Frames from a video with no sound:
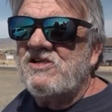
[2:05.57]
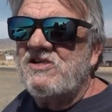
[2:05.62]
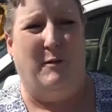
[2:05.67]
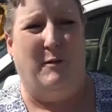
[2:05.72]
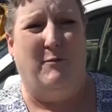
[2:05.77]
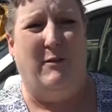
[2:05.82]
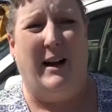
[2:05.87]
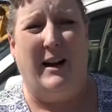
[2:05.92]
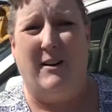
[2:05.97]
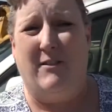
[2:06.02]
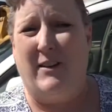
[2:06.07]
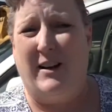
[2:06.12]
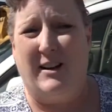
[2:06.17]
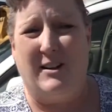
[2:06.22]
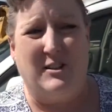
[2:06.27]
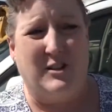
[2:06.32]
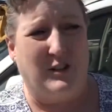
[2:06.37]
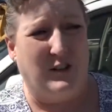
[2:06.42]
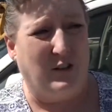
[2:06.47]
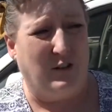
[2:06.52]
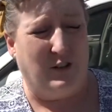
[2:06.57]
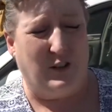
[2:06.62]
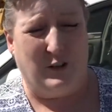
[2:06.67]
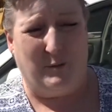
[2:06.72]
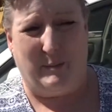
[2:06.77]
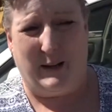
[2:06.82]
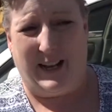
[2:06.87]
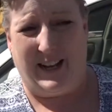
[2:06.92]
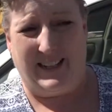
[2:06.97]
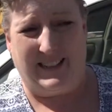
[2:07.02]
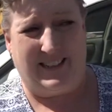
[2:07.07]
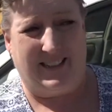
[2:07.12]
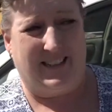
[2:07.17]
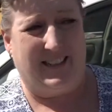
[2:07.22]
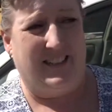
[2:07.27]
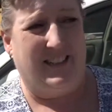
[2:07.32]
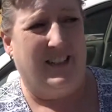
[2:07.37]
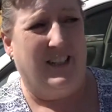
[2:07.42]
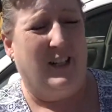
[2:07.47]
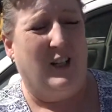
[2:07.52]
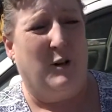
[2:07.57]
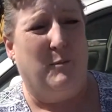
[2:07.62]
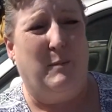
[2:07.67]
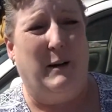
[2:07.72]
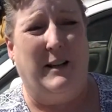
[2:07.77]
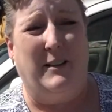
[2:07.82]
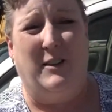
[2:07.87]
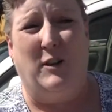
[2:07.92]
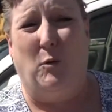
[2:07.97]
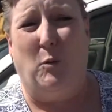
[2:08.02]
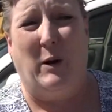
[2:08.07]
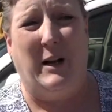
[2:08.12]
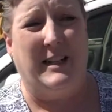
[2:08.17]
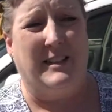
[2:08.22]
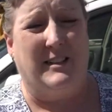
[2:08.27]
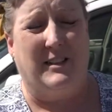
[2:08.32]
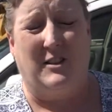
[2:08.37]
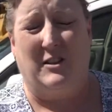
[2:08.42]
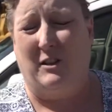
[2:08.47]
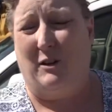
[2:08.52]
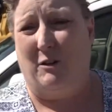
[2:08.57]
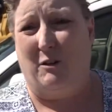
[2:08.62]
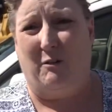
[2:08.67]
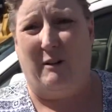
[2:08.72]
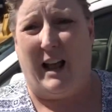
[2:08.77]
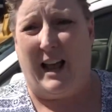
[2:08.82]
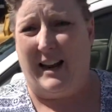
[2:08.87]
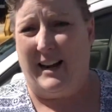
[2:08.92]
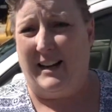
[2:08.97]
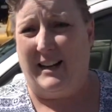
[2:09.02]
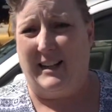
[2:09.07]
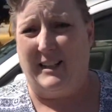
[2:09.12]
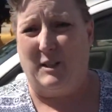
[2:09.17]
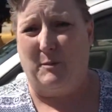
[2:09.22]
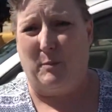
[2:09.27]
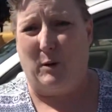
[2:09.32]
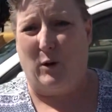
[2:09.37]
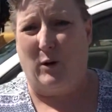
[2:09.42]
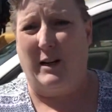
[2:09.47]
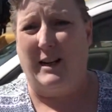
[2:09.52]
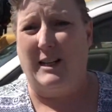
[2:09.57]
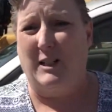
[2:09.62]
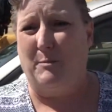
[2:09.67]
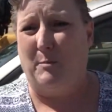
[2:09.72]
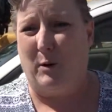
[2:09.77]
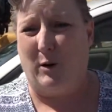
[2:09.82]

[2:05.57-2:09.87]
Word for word: Firefighters are doing their best but the winds are so erratic. It's burning. It's